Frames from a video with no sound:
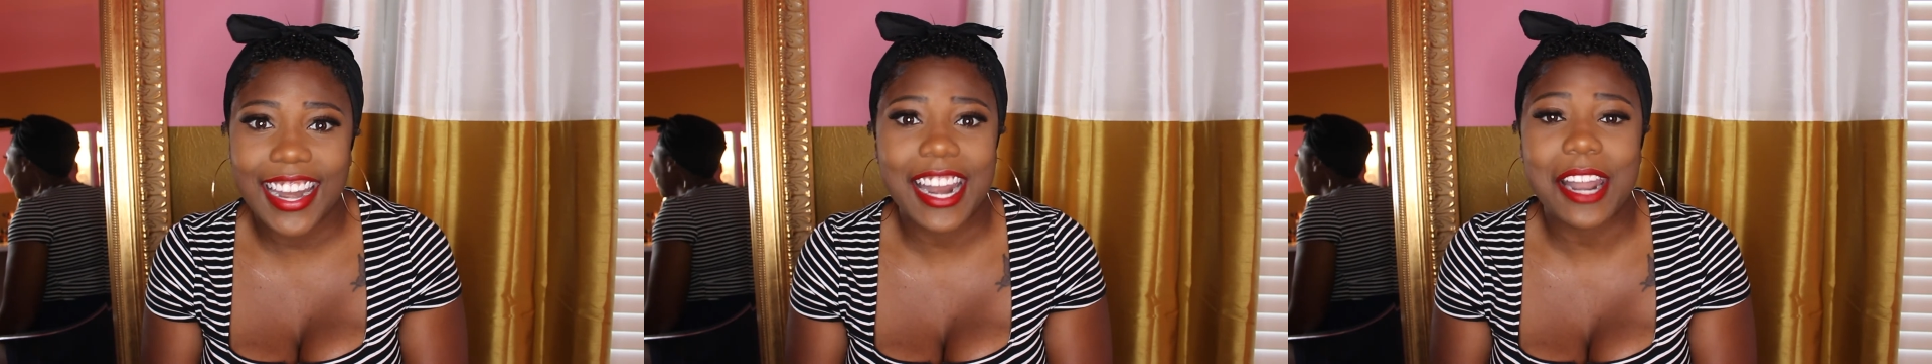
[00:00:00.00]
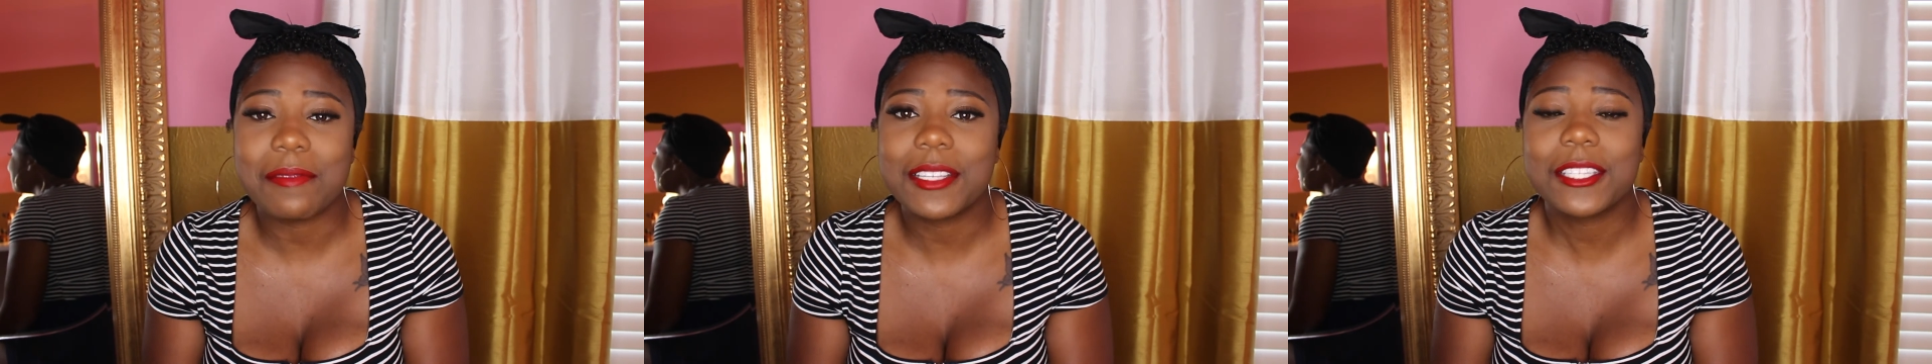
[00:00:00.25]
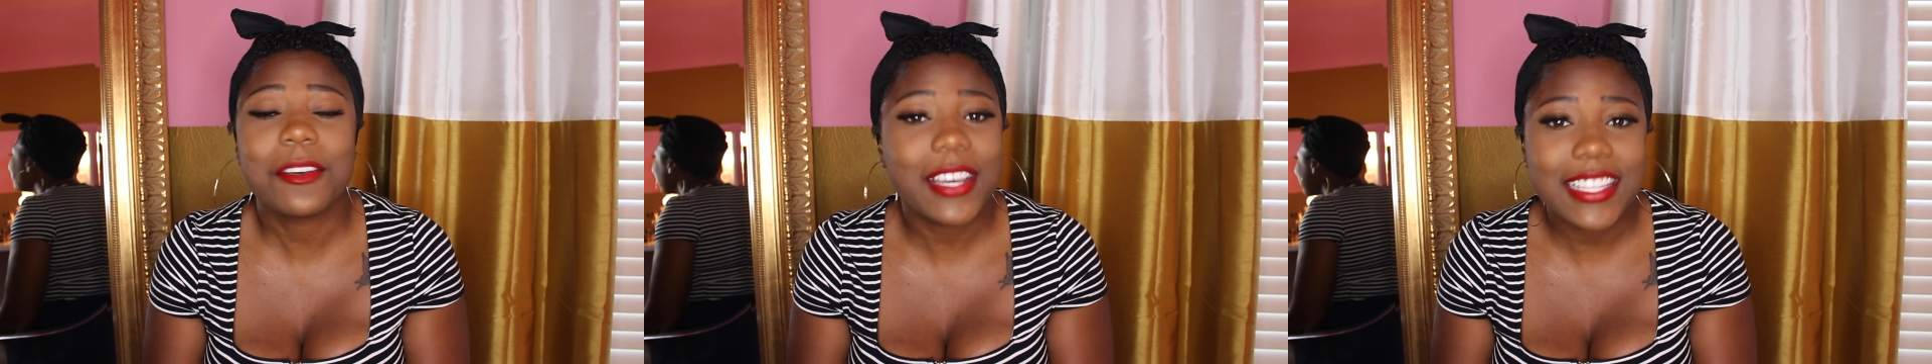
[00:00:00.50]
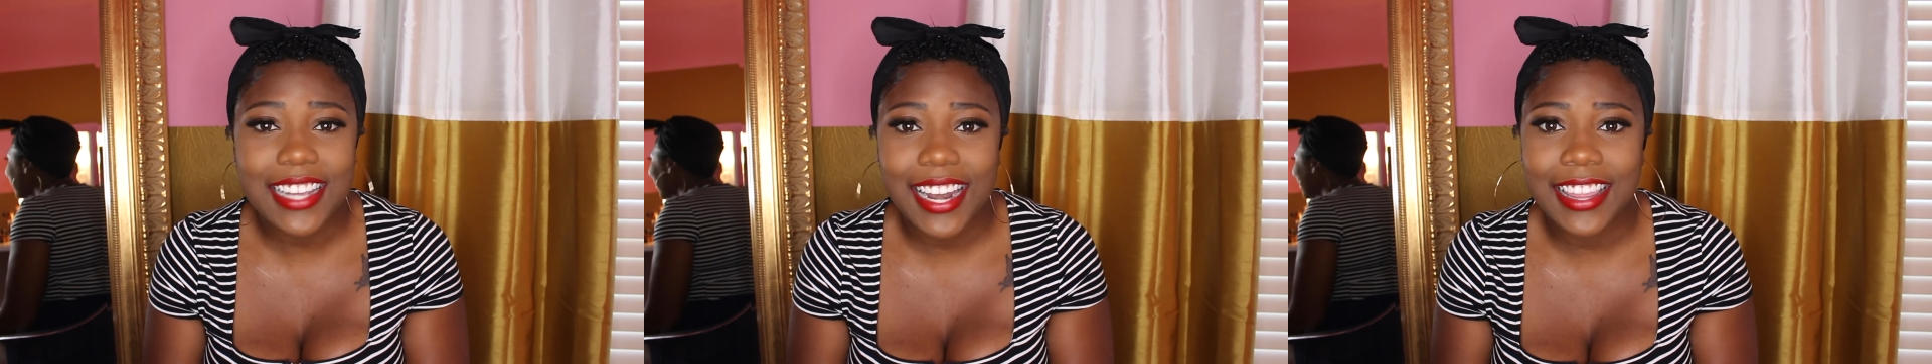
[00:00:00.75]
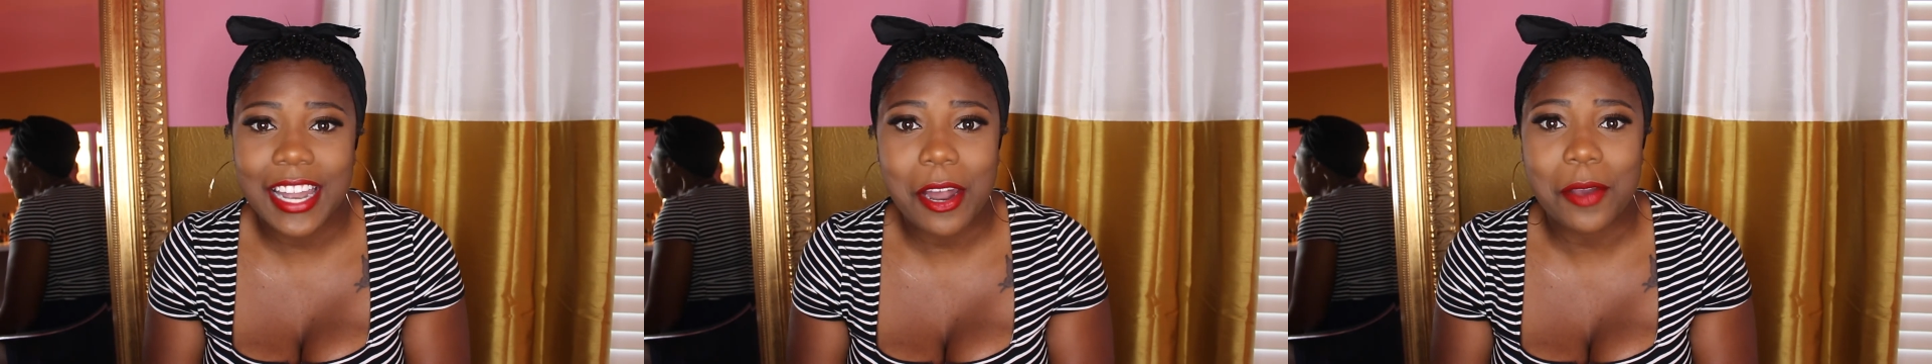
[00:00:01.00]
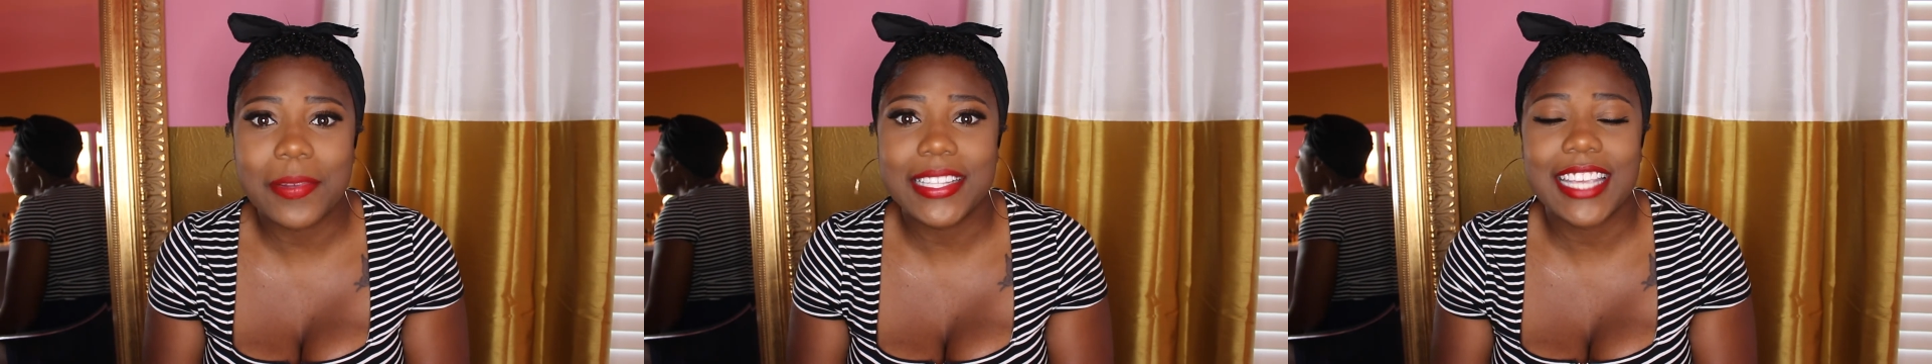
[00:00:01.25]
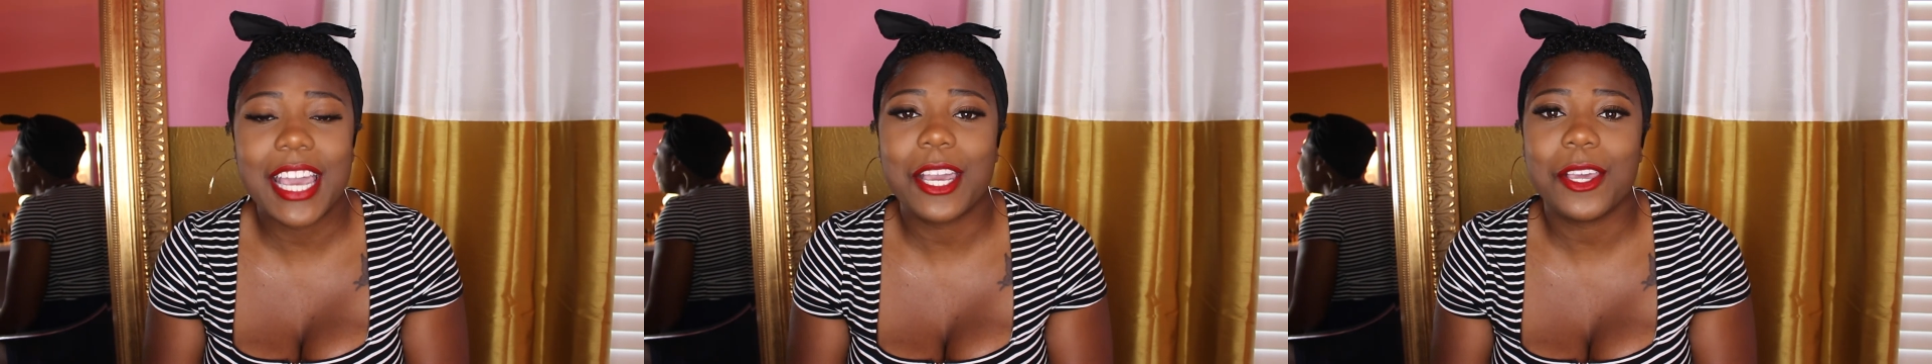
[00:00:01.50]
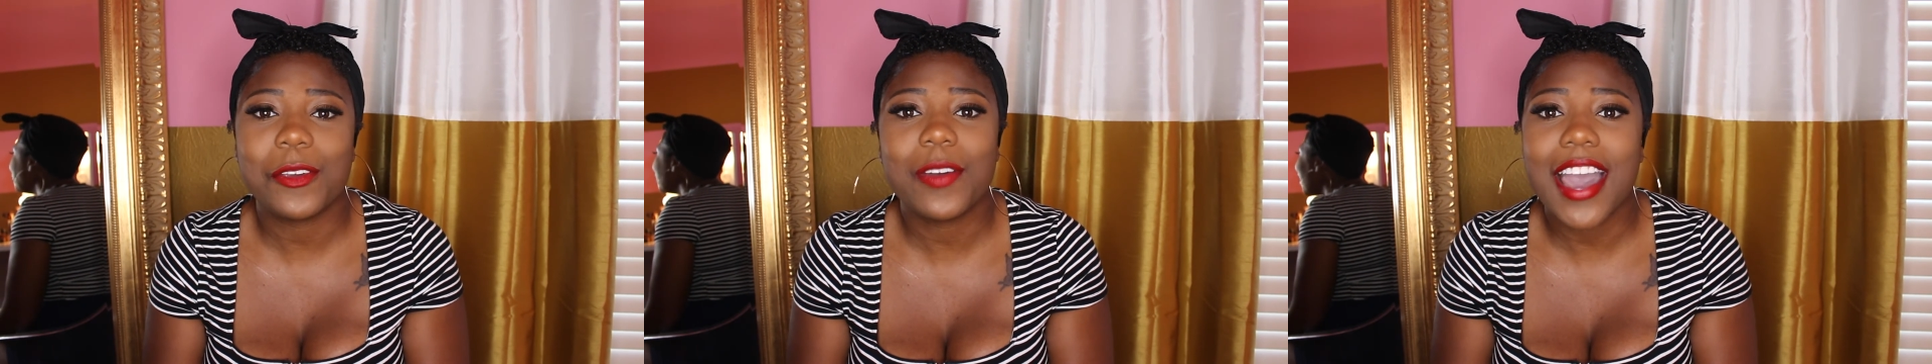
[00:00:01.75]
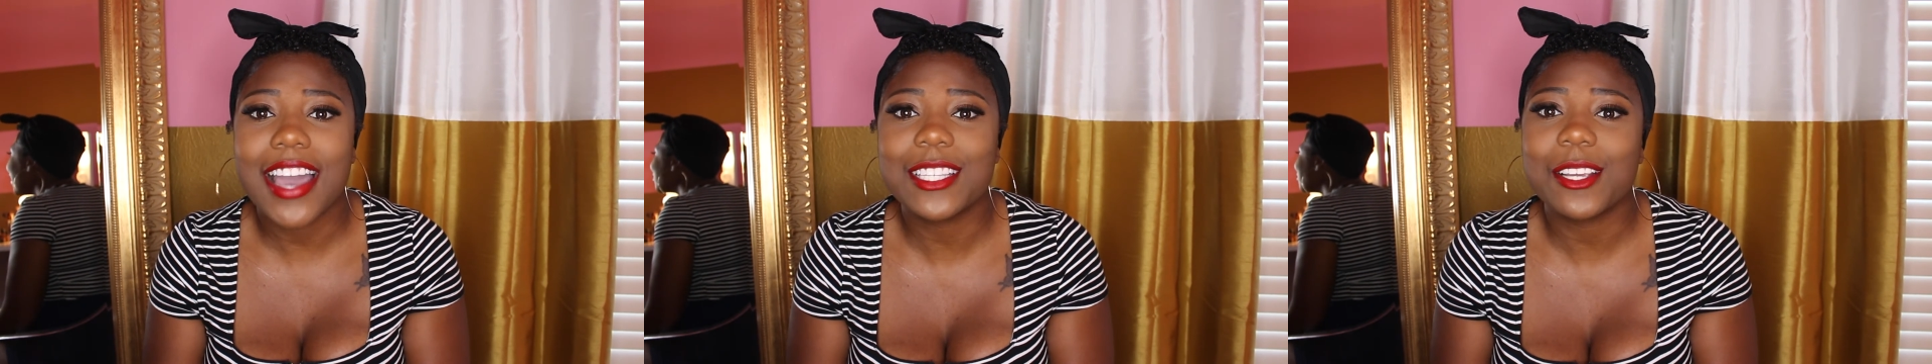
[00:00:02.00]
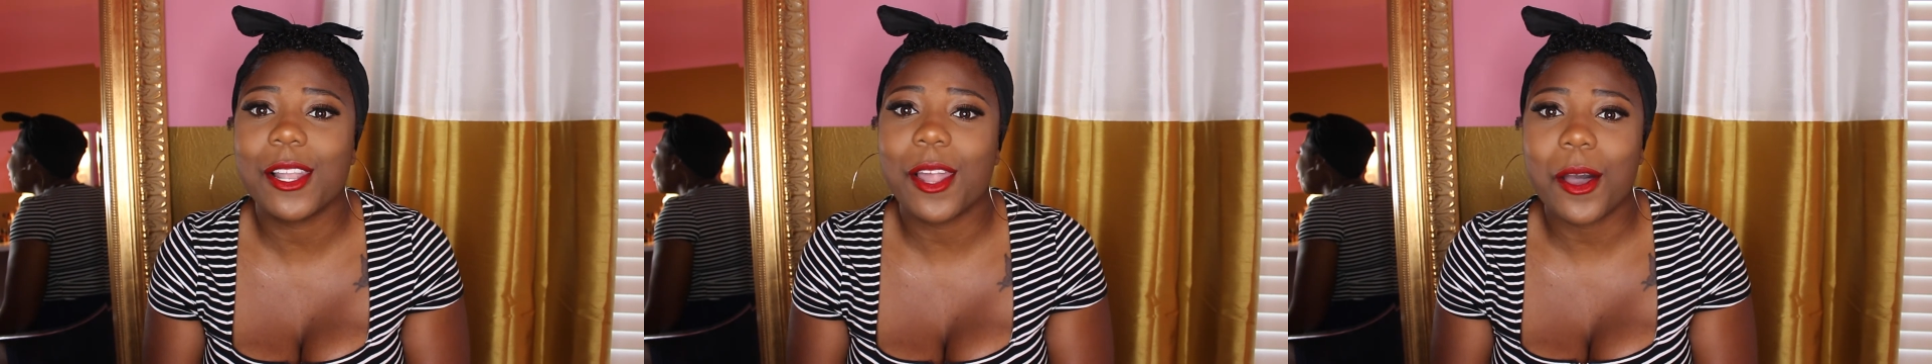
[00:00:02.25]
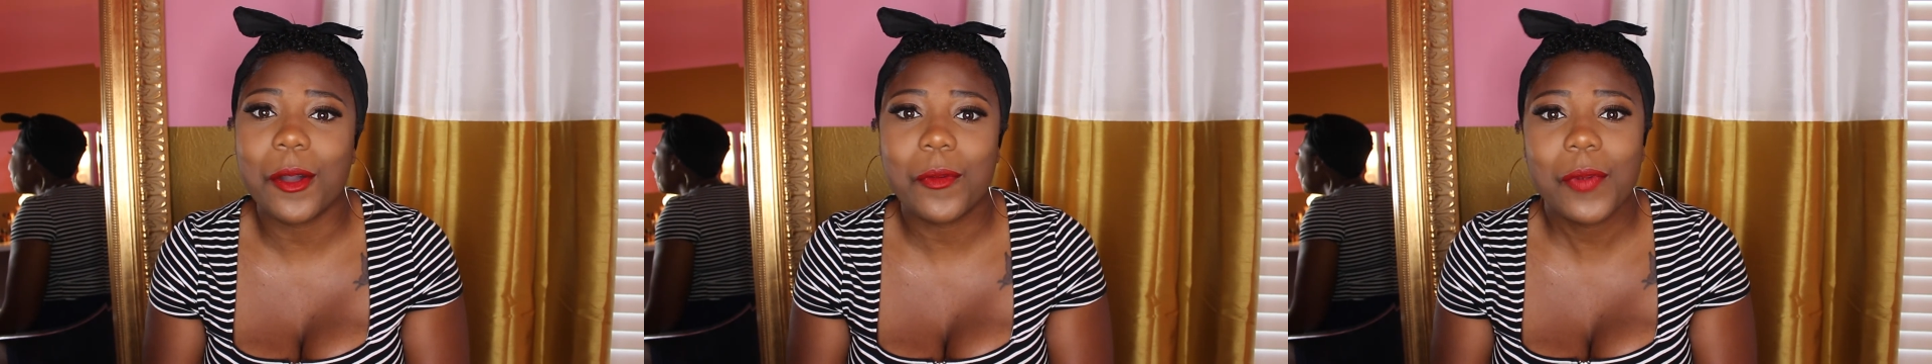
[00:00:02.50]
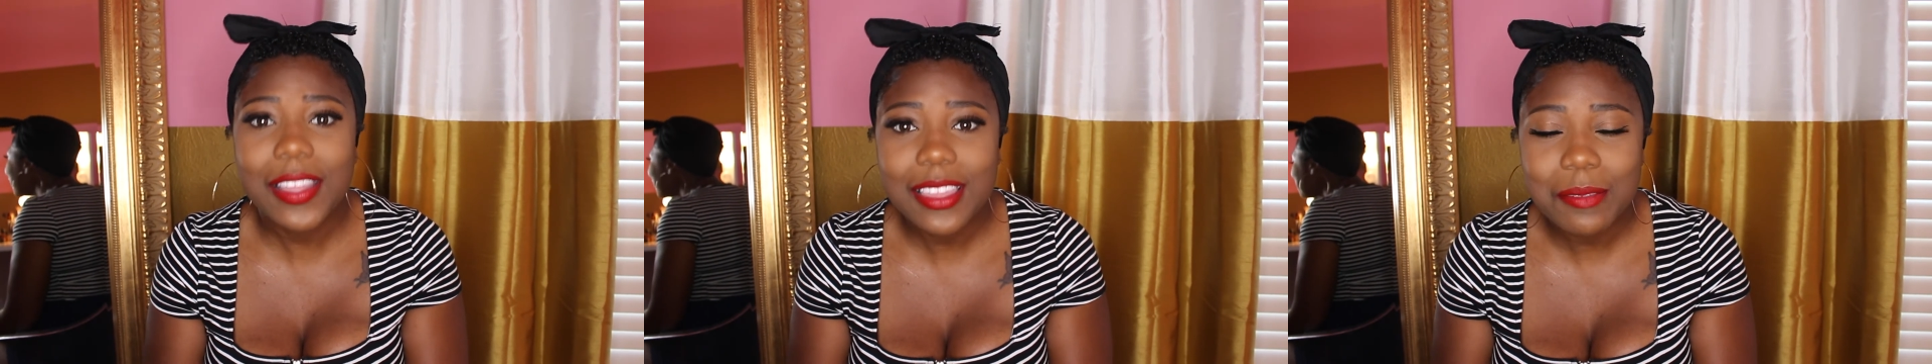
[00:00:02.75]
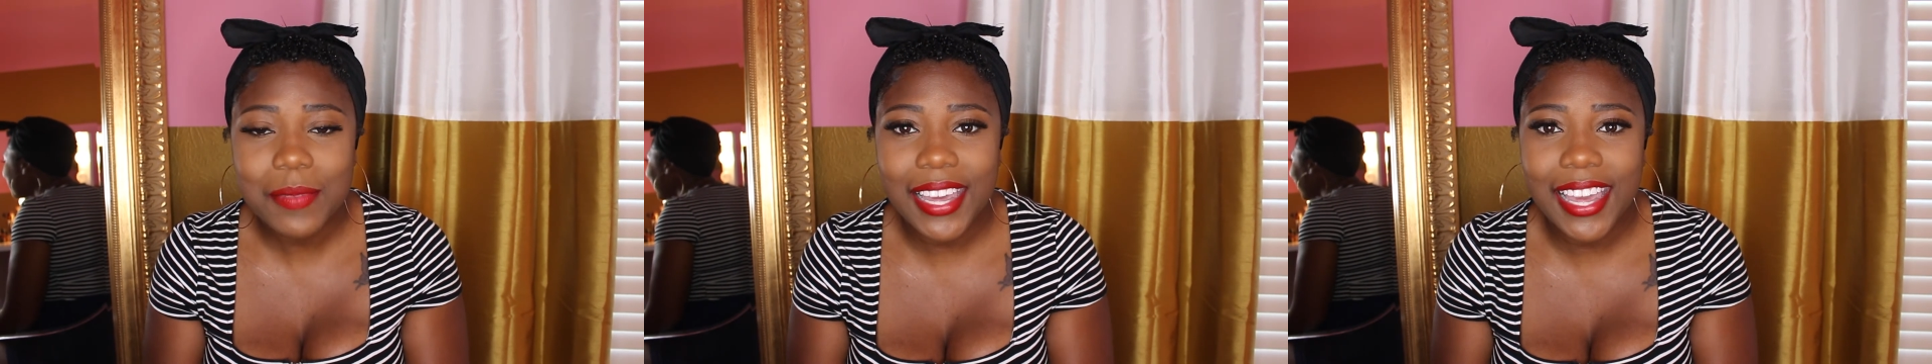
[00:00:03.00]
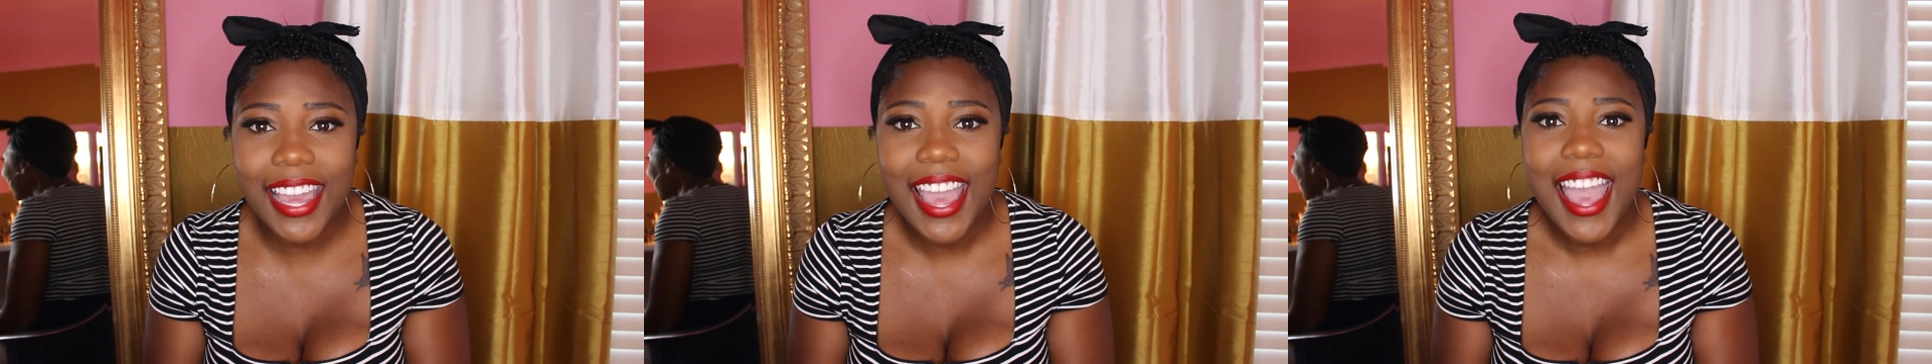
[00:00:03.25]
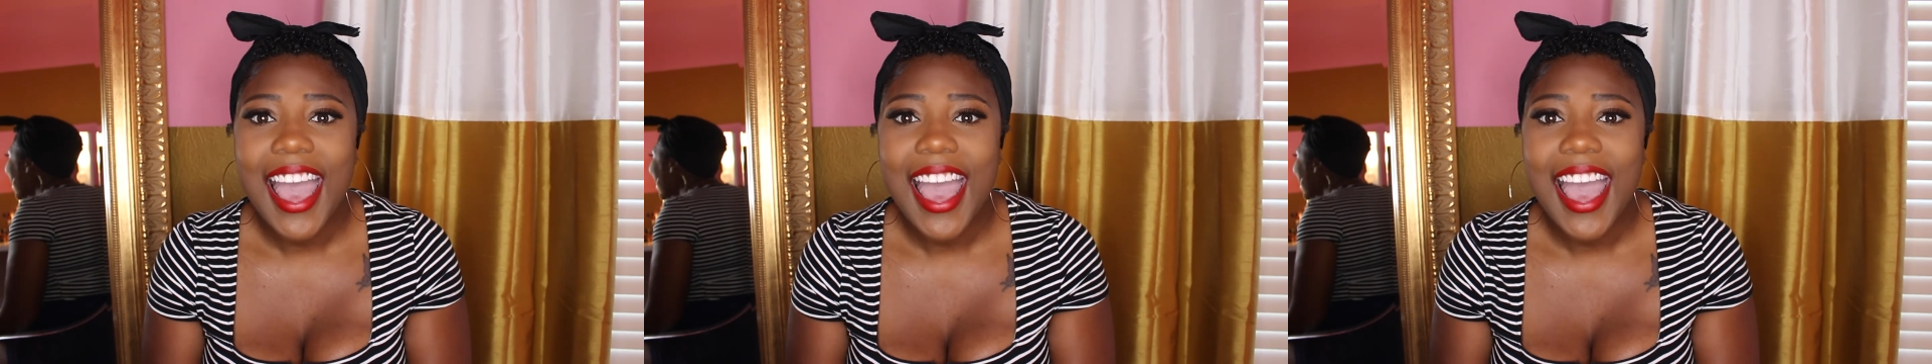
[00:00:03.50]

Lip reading: and I'm so excited that I'll be taking you guys along with me.